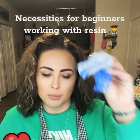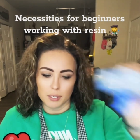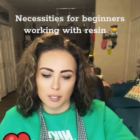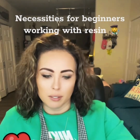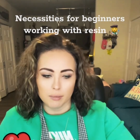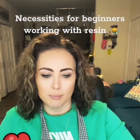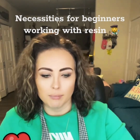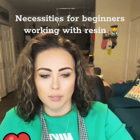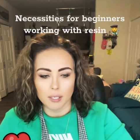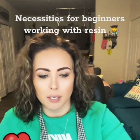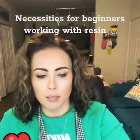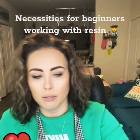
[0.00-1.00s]
these.
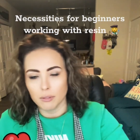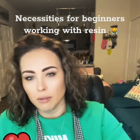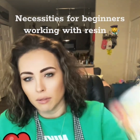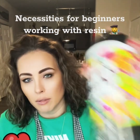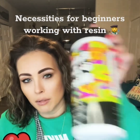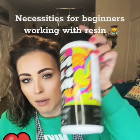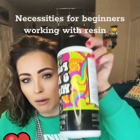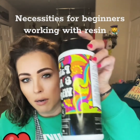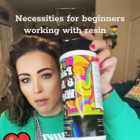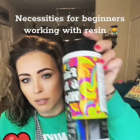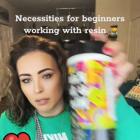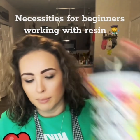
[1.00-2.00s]
They're
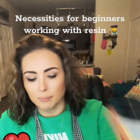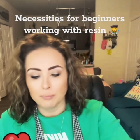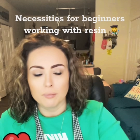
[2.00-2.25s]
awesome.